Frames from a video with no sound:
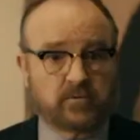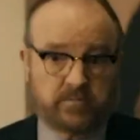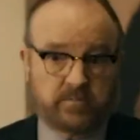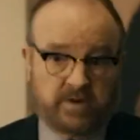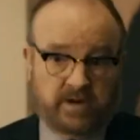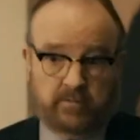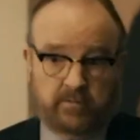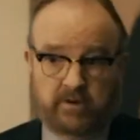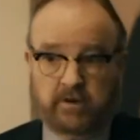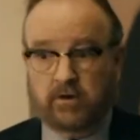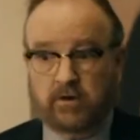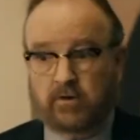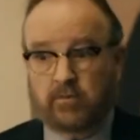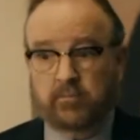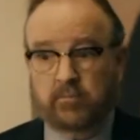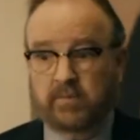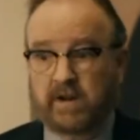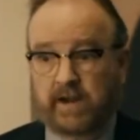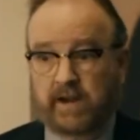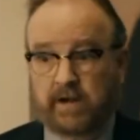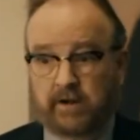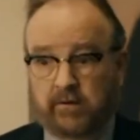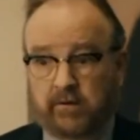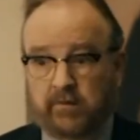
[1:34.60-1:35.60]
maybe
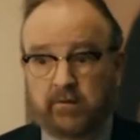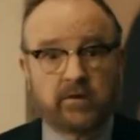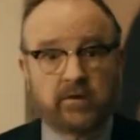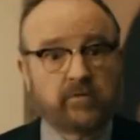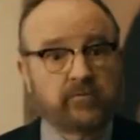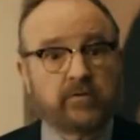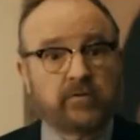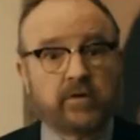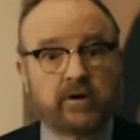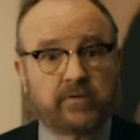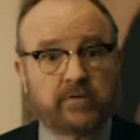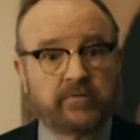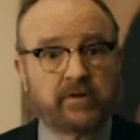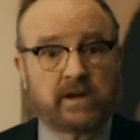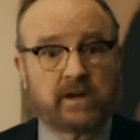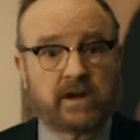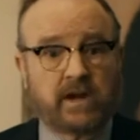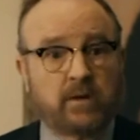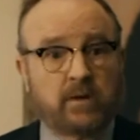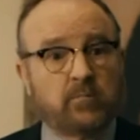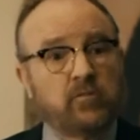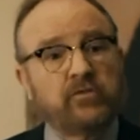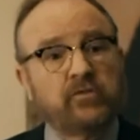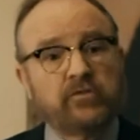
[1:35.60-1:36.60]
Homelander, in front of a
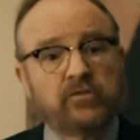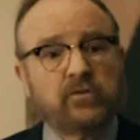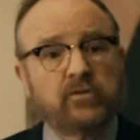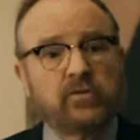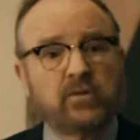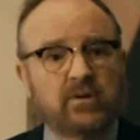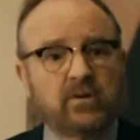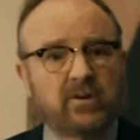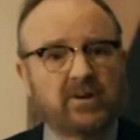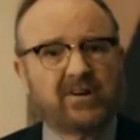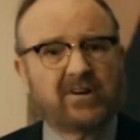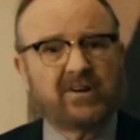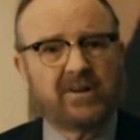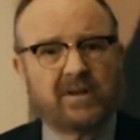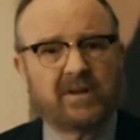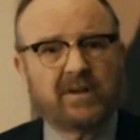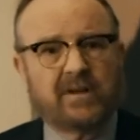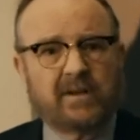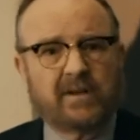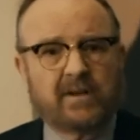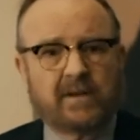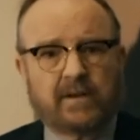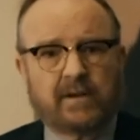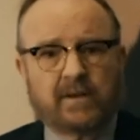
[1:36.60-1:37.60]
camera, sure.
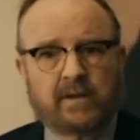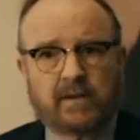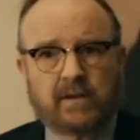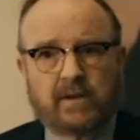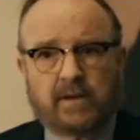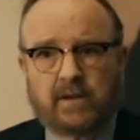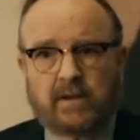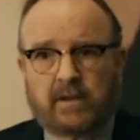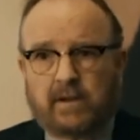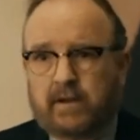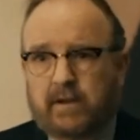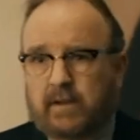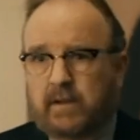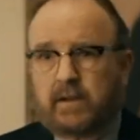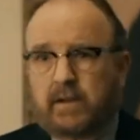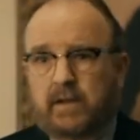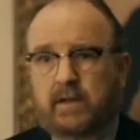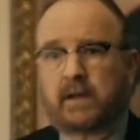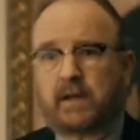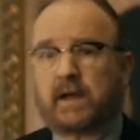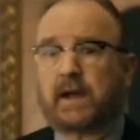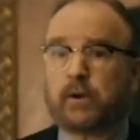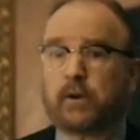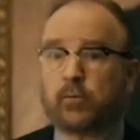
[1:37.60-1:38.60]

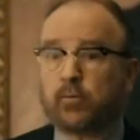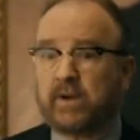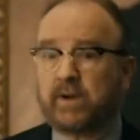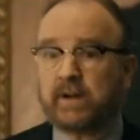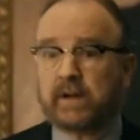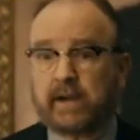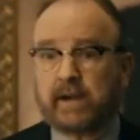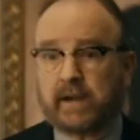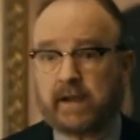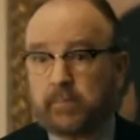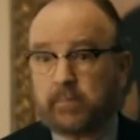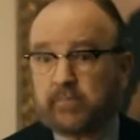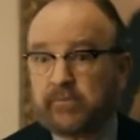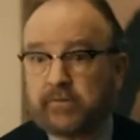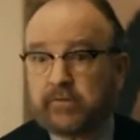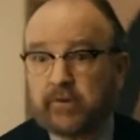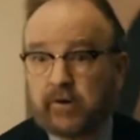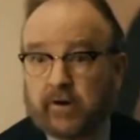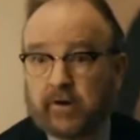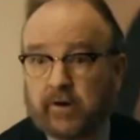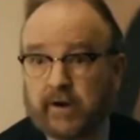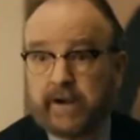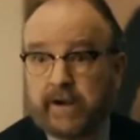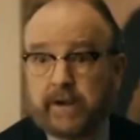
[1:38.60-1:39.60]
I really am
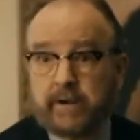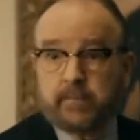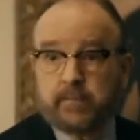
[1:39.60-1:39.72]
sorry.